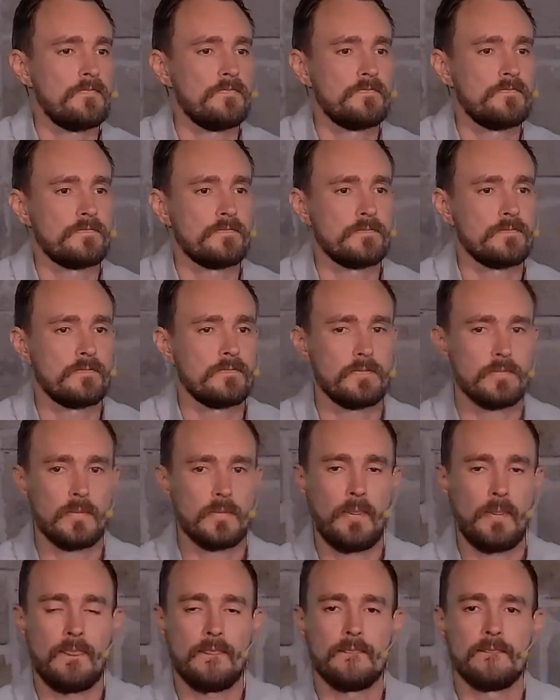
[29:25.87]

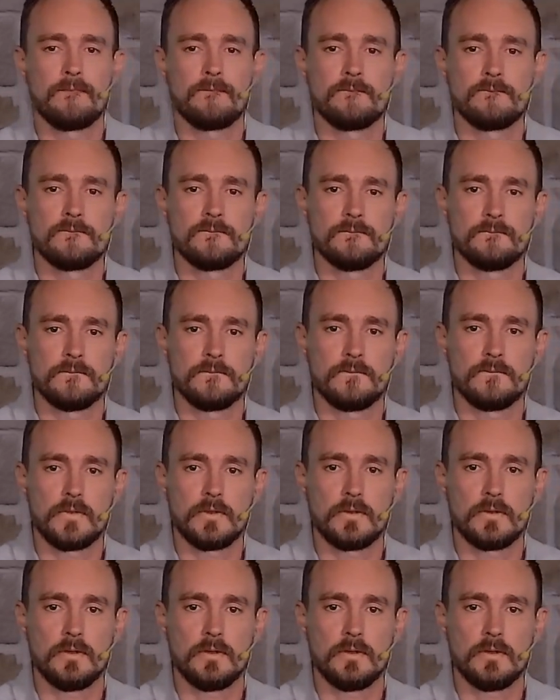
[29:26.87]
Nobody speaks.